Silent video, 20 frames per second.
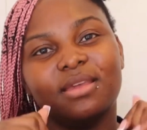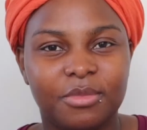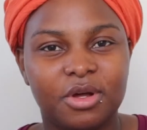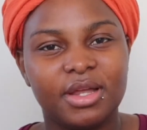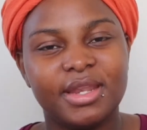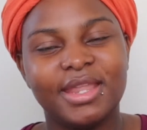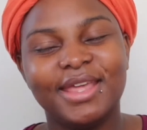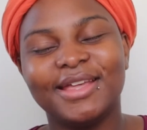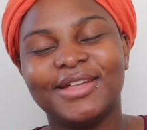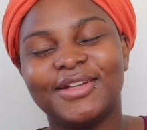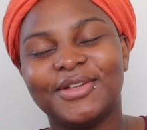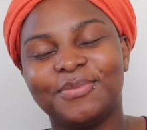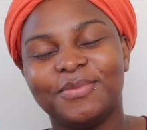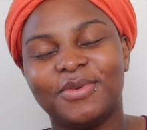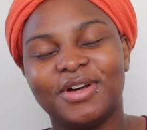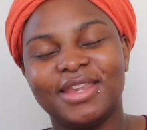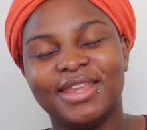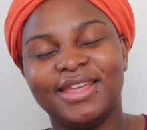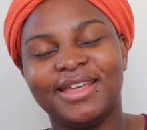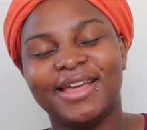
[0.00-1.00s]
Good
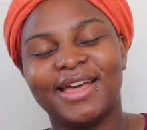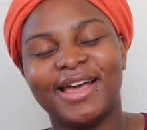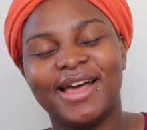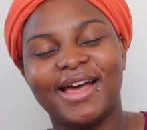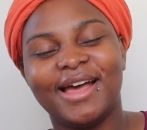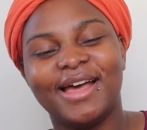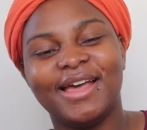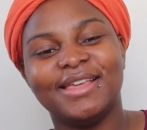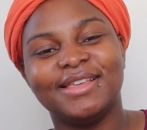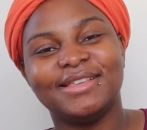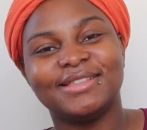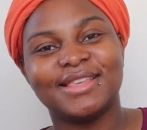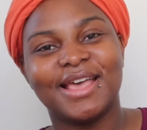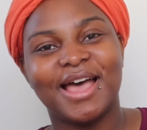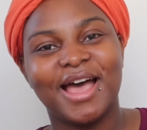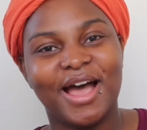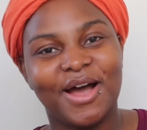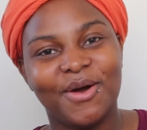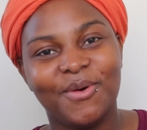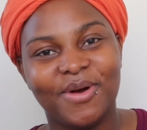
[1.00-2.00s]
morning guys,
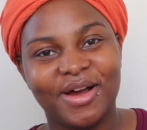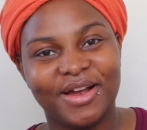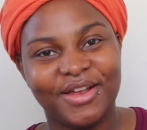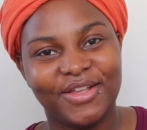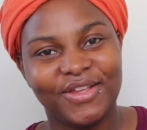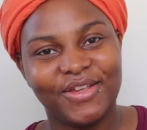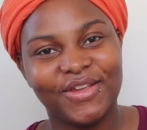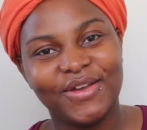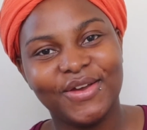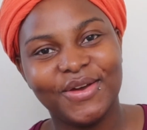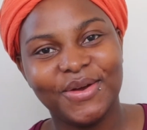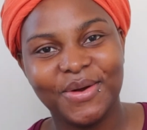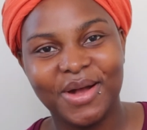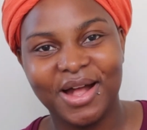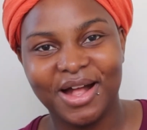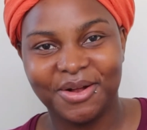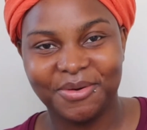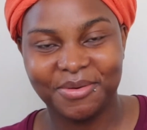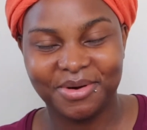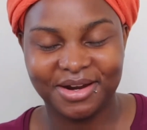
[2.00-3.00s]
how are
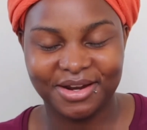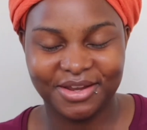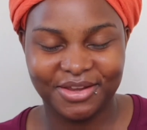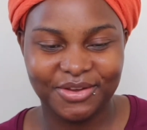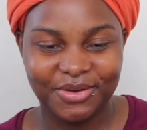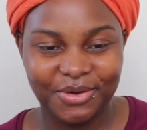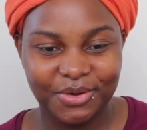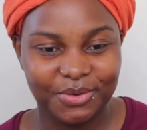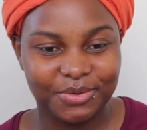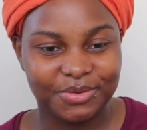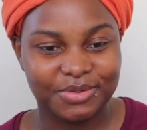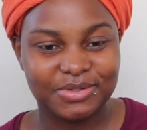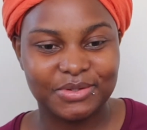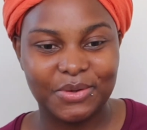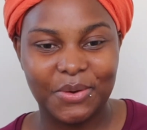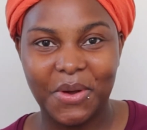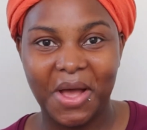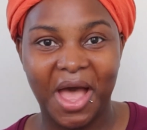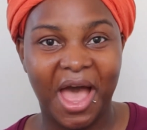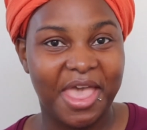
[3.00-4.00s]
you?
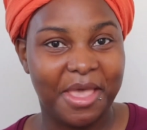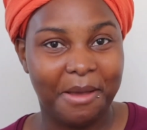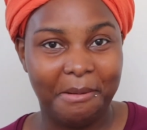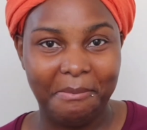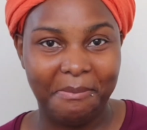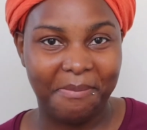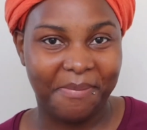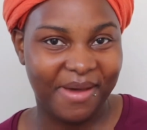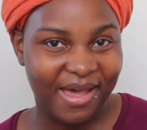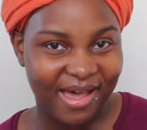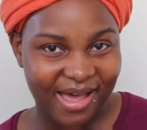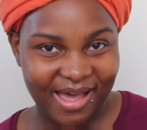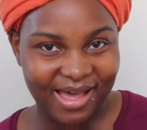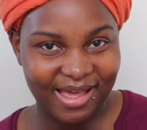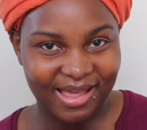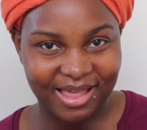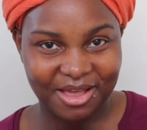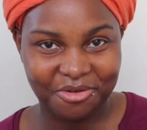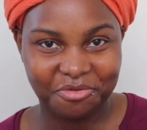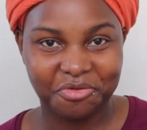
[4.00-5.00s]
So I am
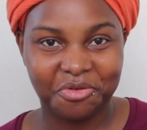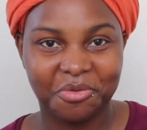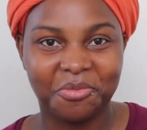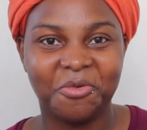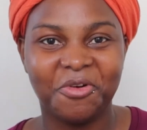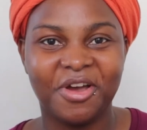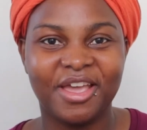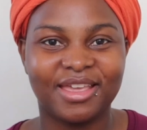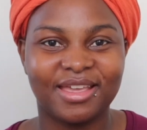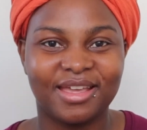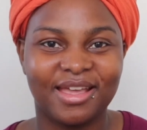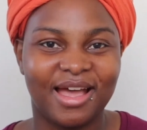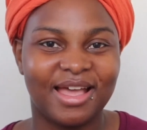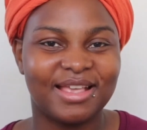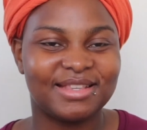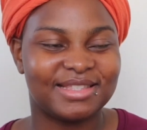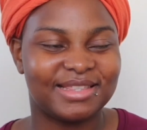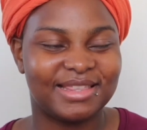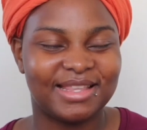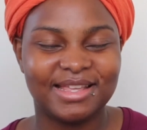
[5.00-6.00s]
back from work
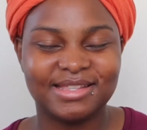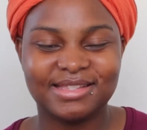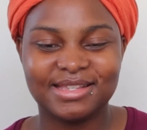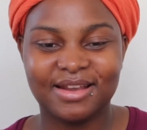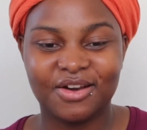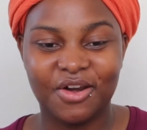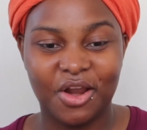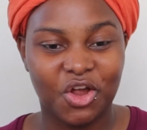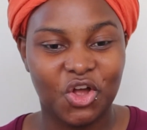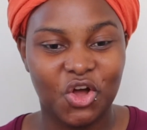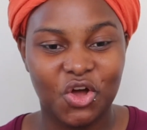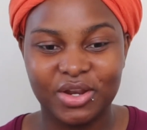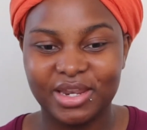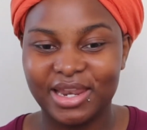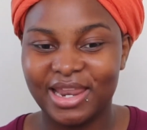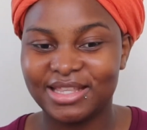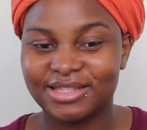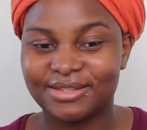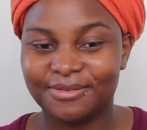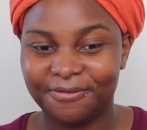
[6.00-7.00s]
guys. Let's crack on,
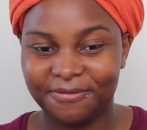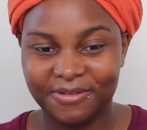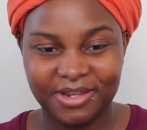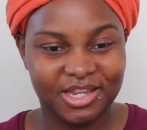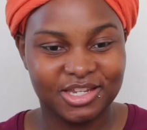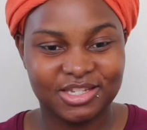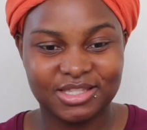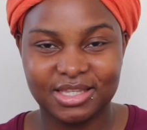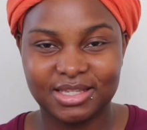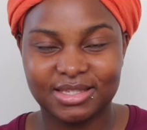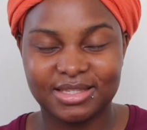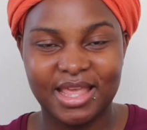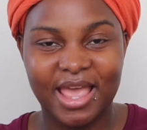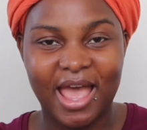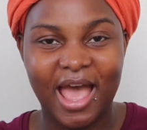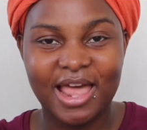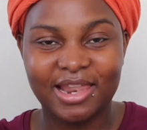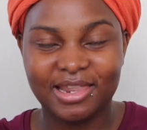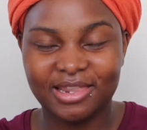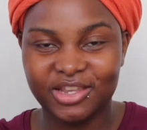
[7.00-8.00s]
let's finish this hair.
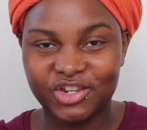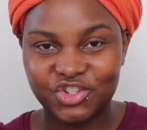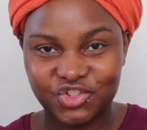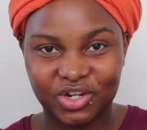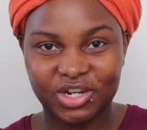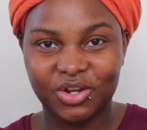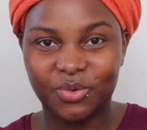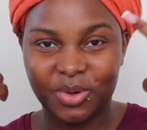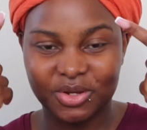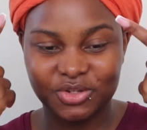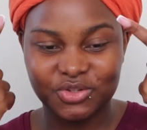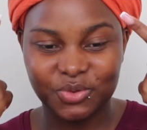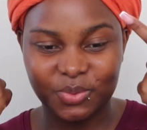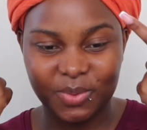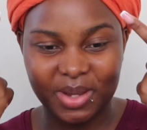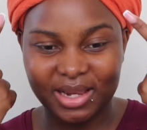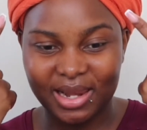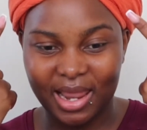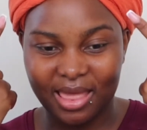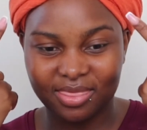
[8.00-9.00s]
I literally went to
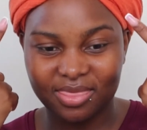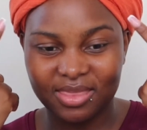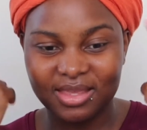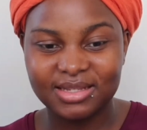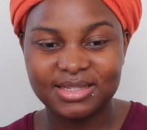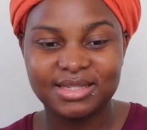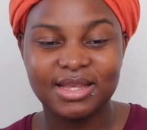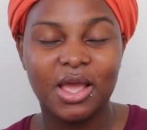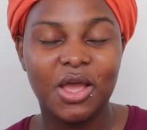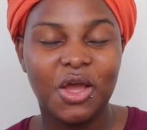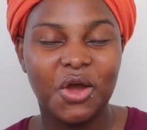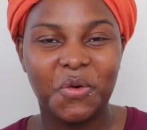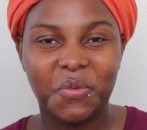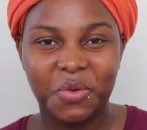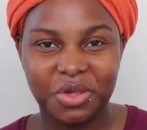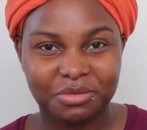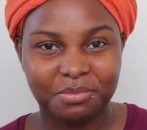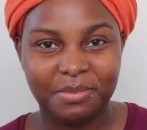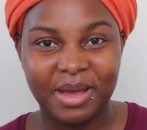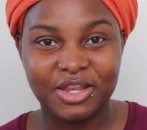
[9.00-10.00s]
work like this
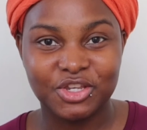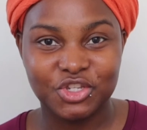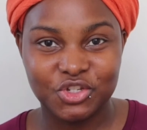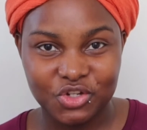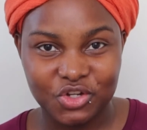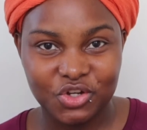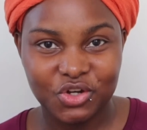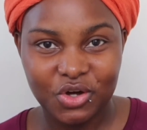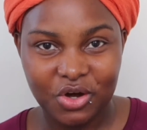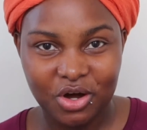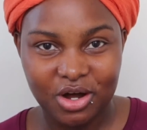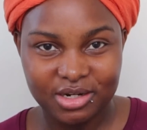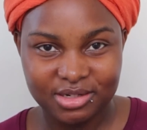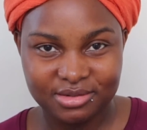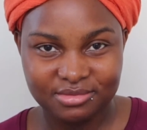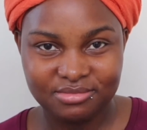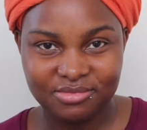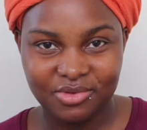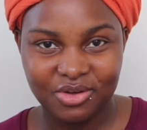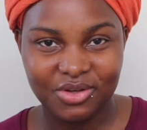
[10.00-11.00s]
with my duku
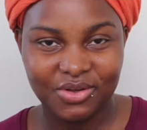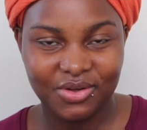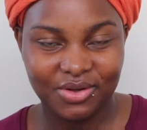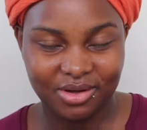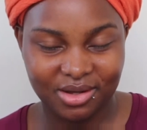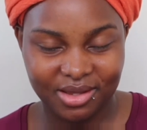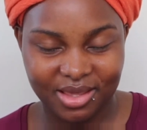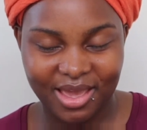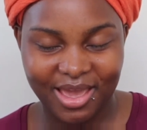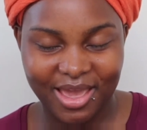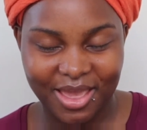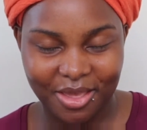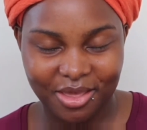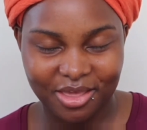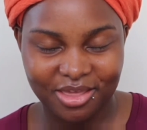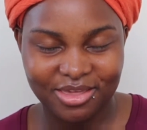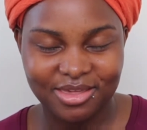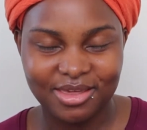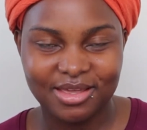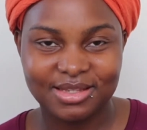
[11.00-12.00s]
on. Okay,
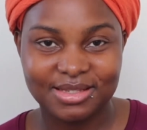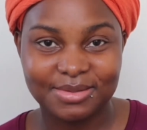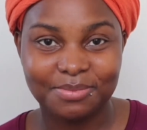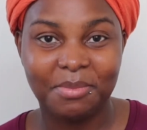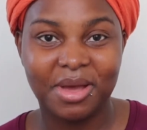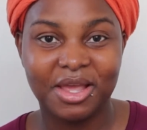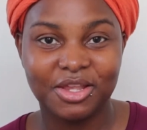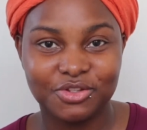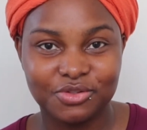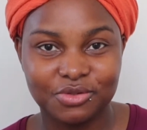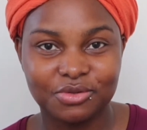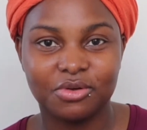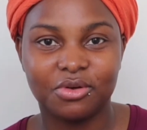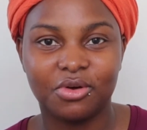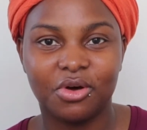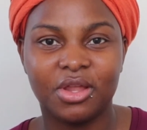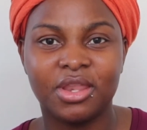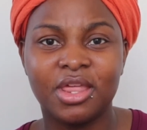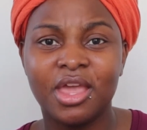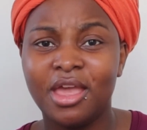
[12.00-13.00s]
yes, my duku
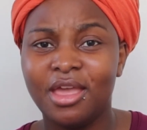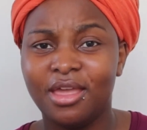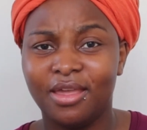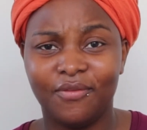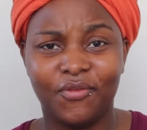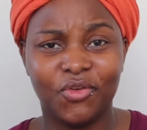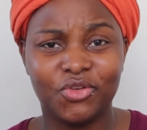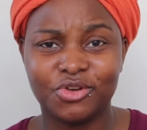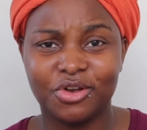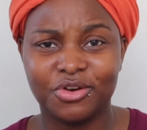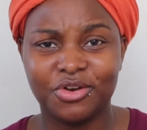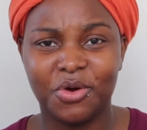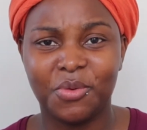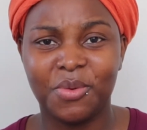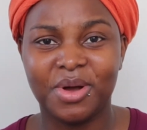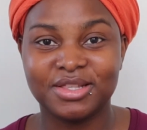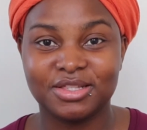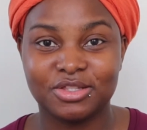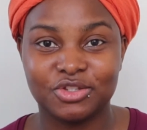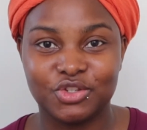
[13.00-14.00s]
on. If you don't know
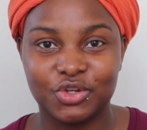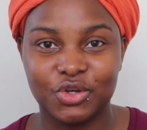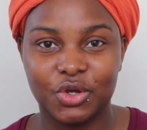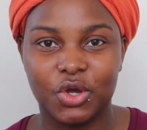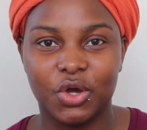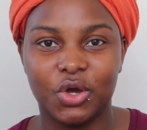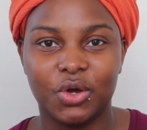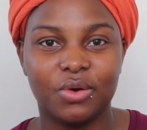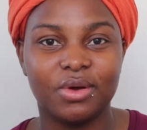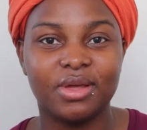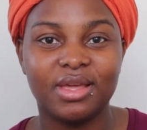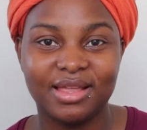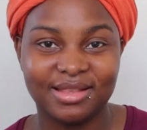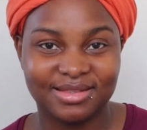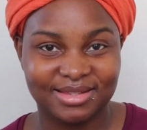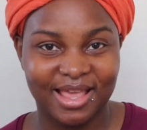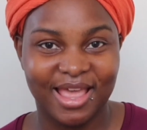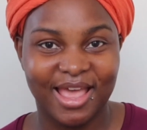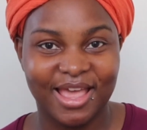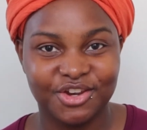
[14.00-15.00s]
what's duku,
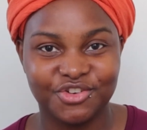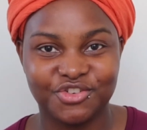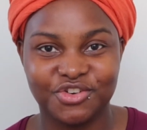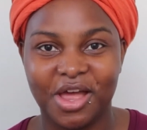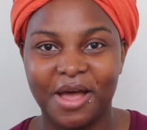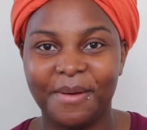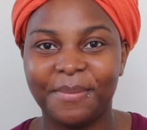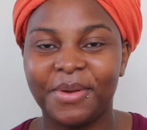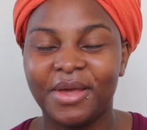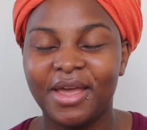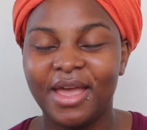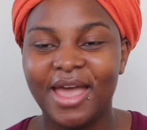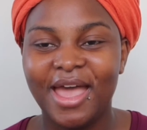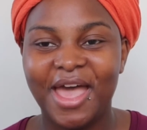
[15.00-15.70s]
it's a head wrap.